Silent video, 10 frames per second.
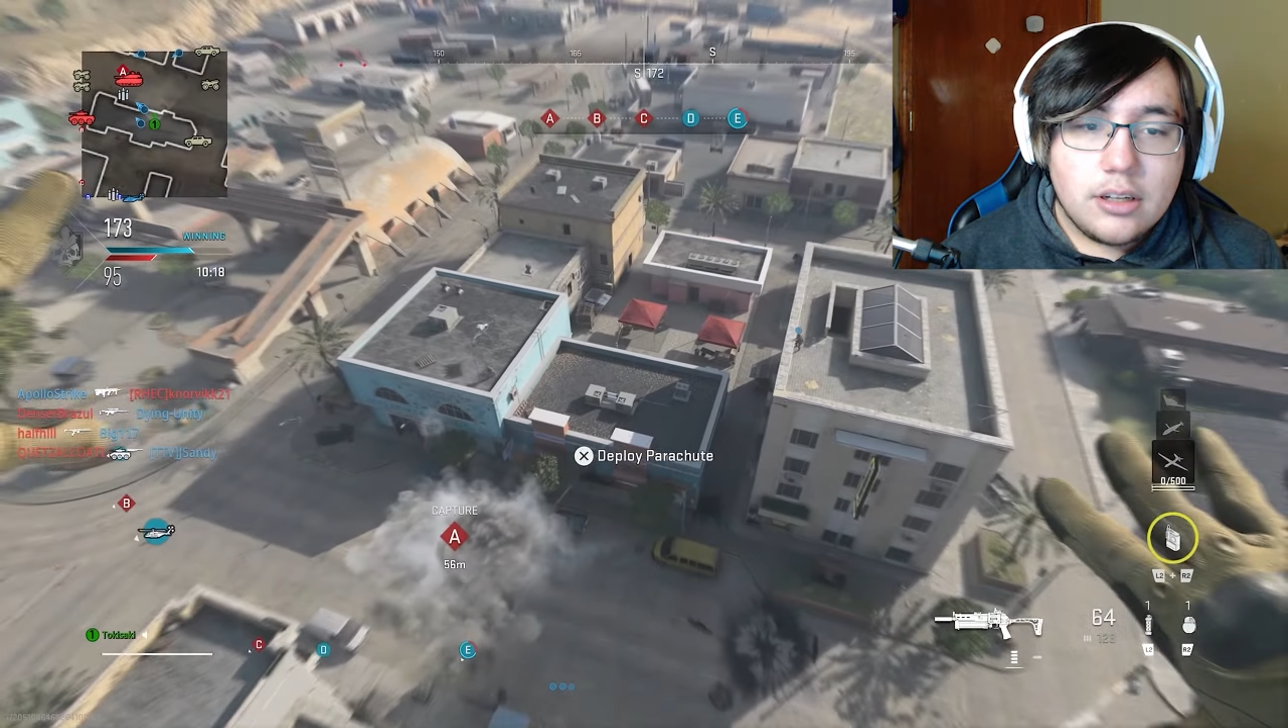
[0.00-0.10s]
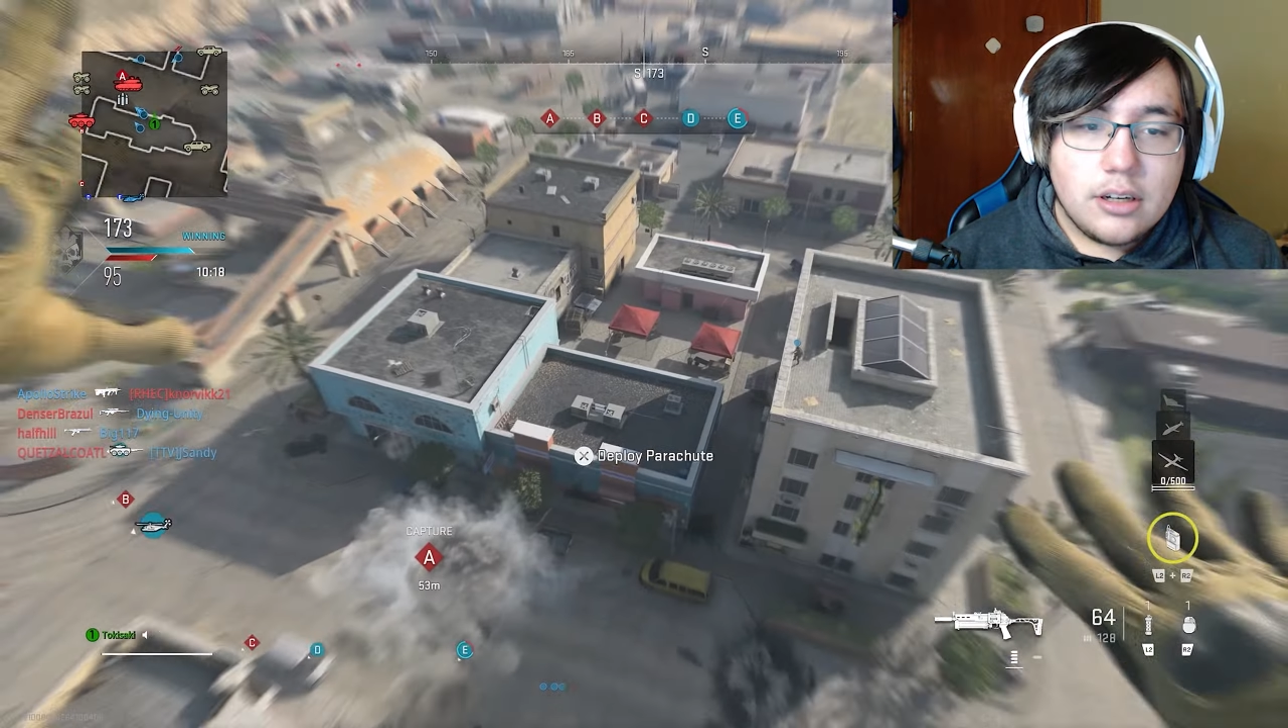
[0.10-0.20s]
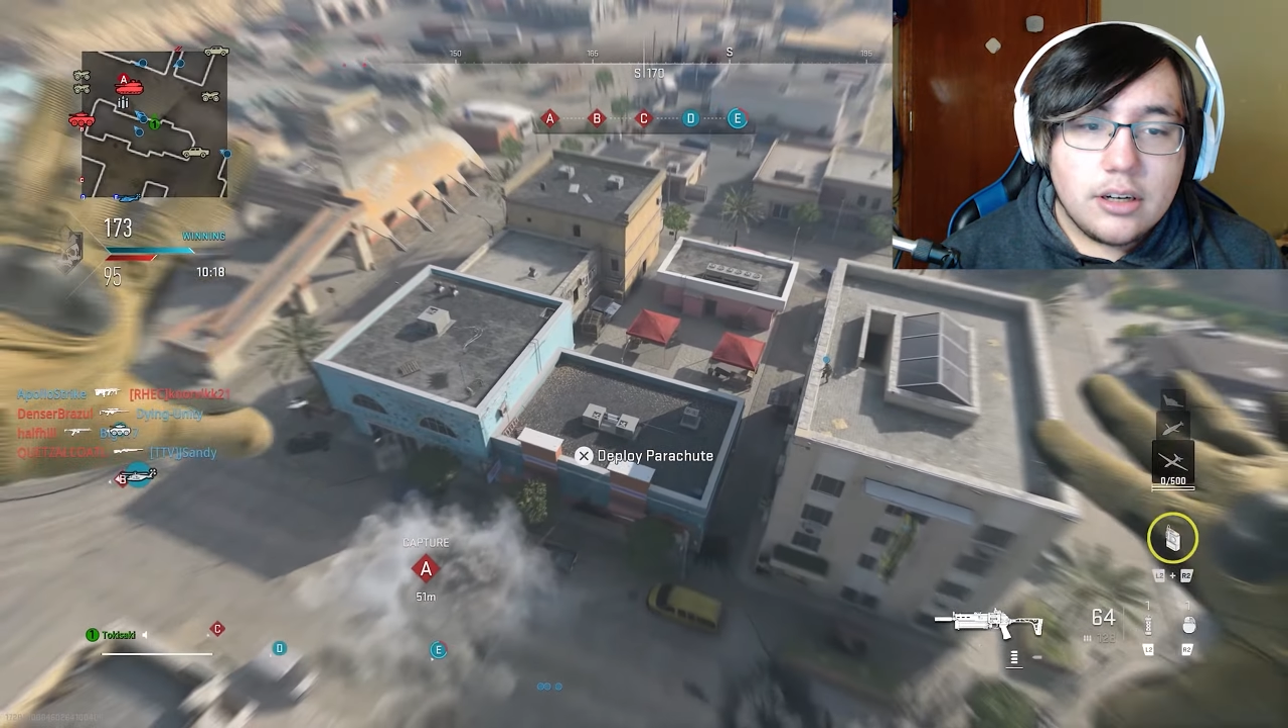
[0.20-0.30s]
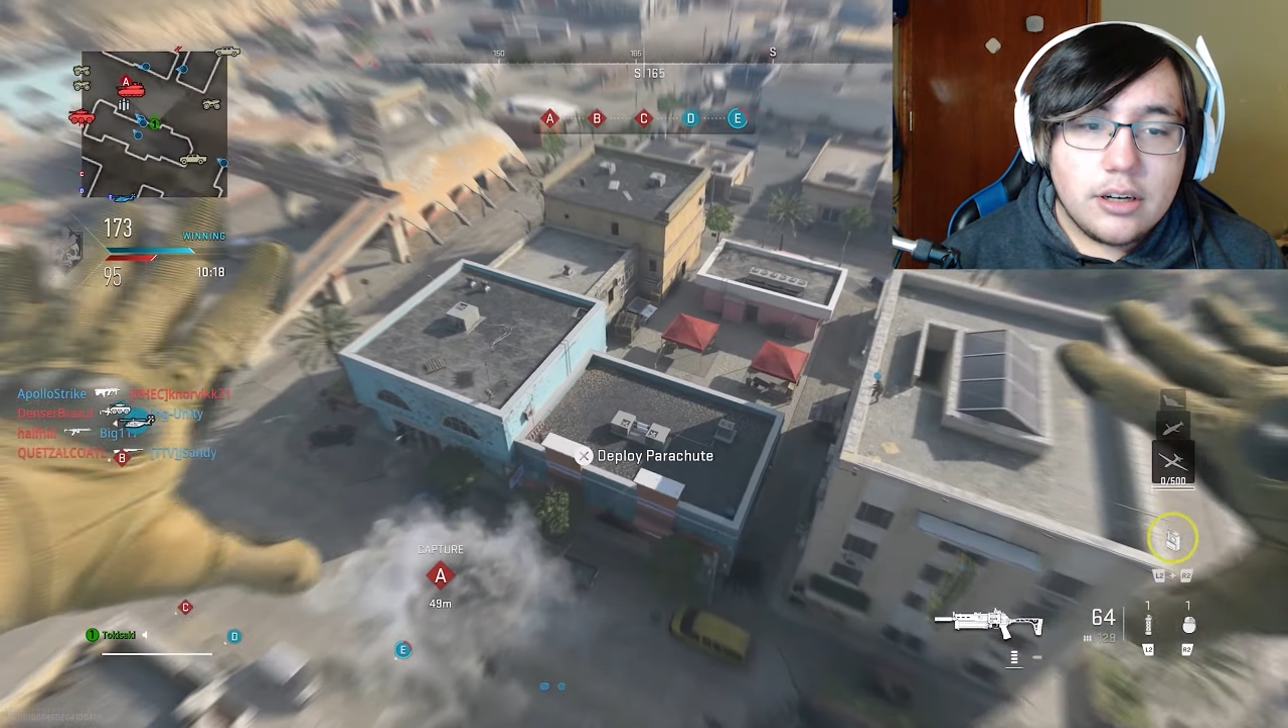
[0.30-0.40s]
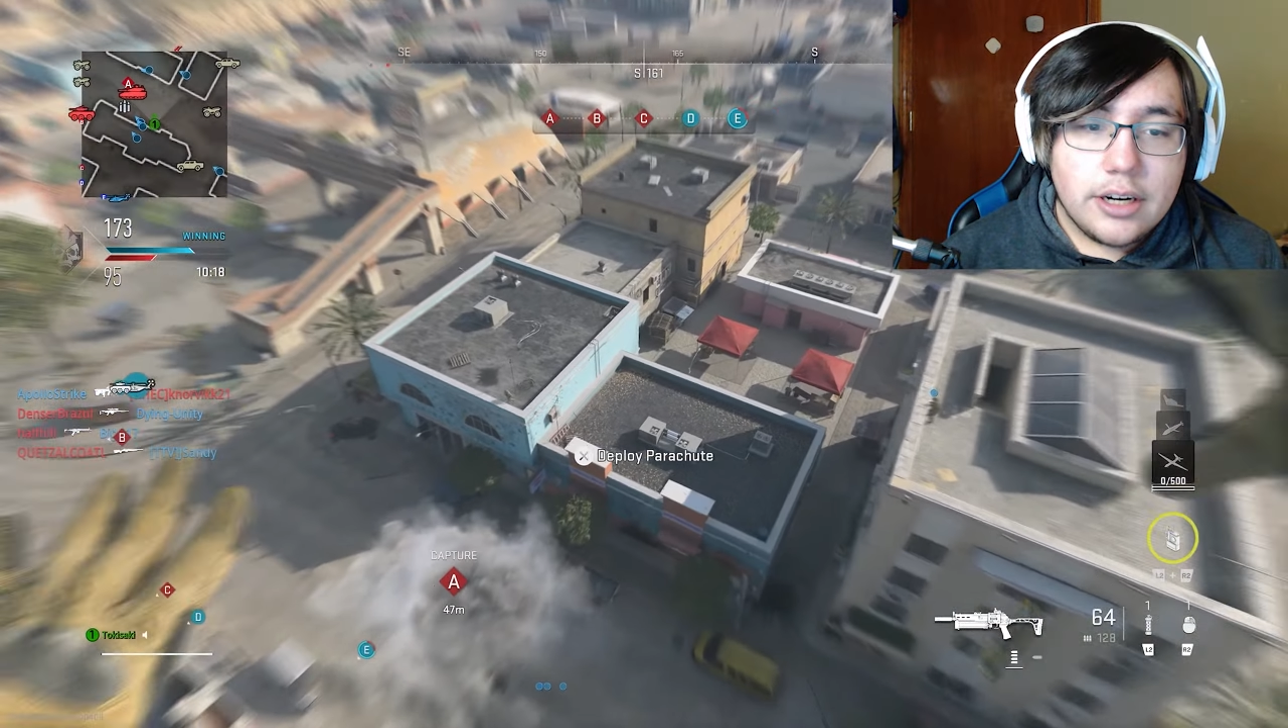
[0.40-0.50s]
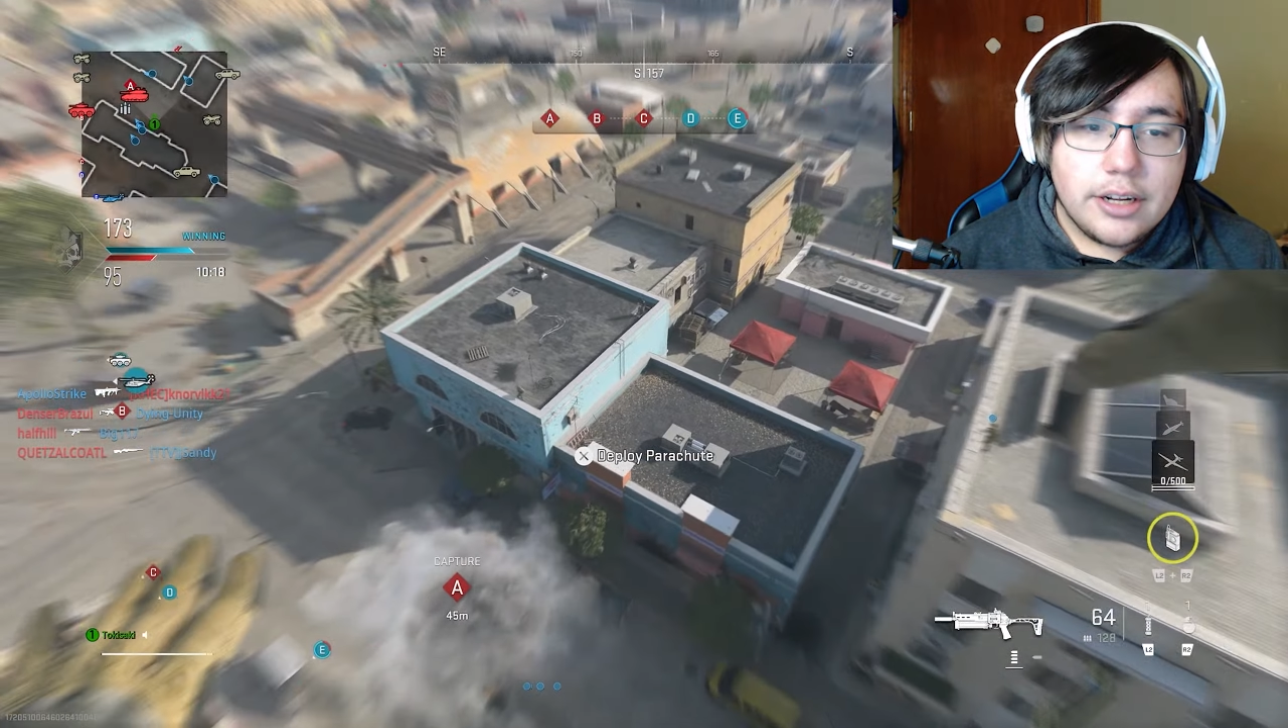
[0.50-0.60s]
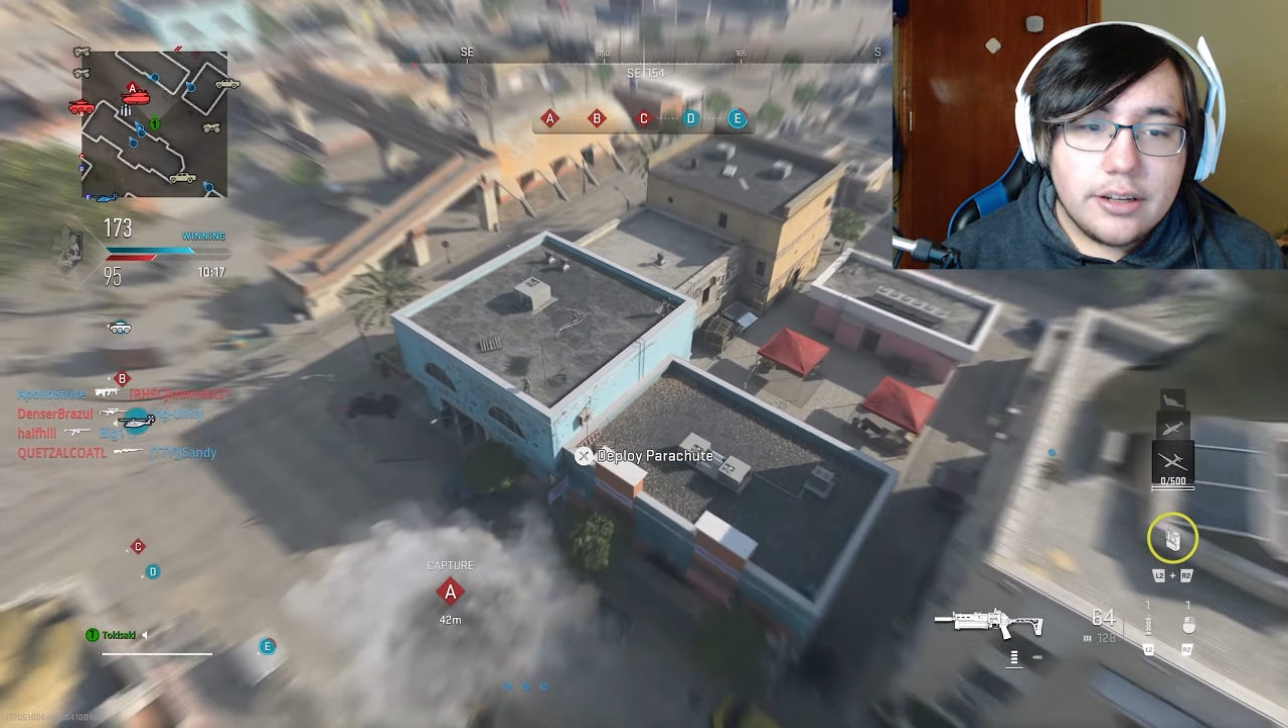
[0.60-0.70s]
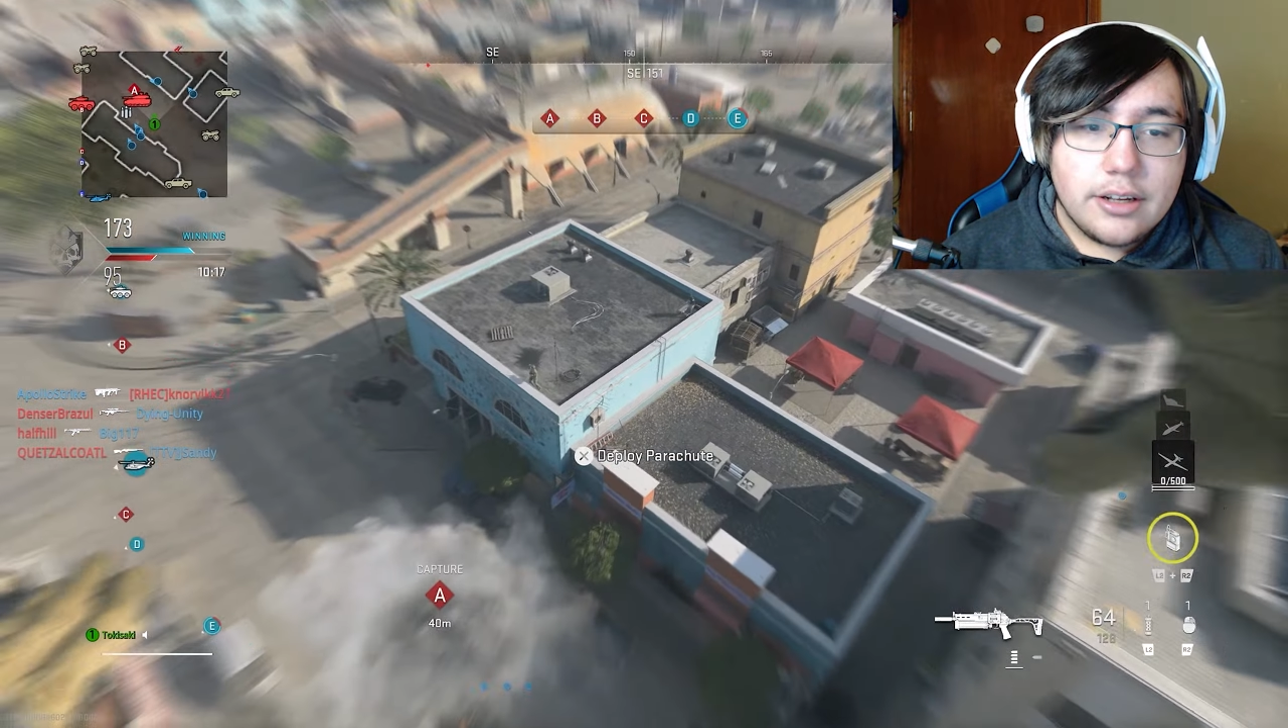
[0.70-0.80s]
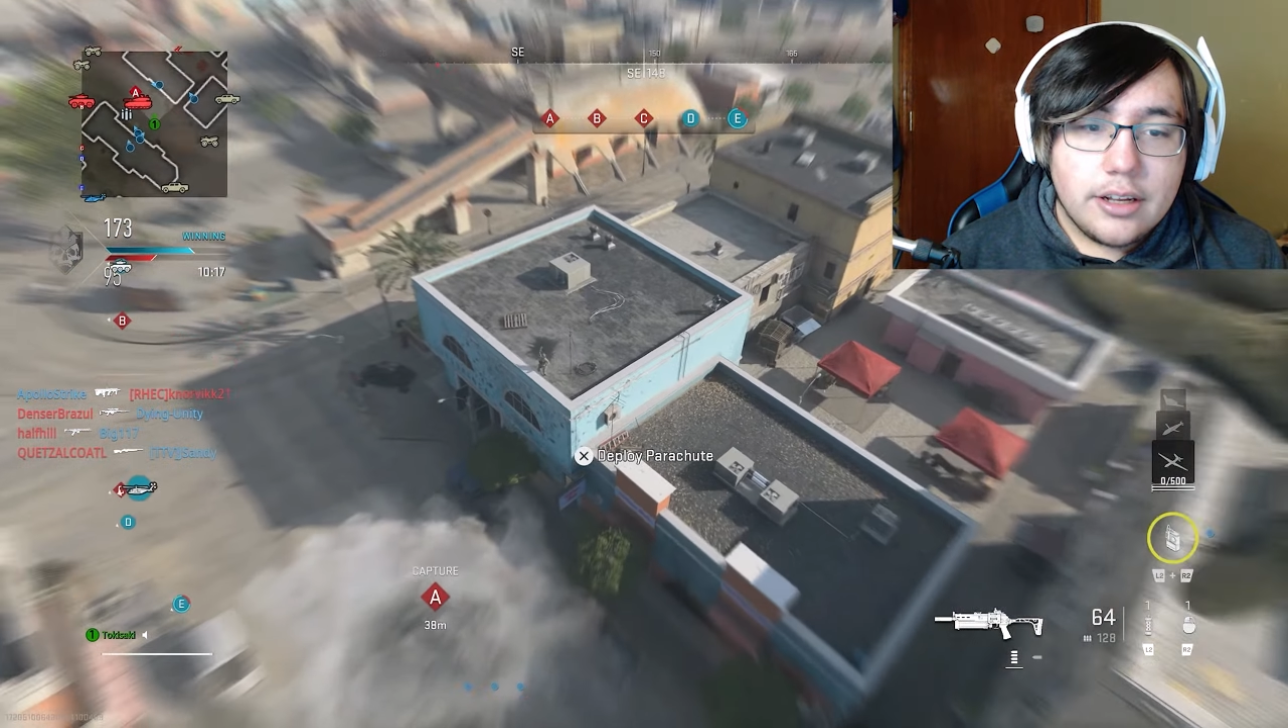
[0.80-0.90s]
All right.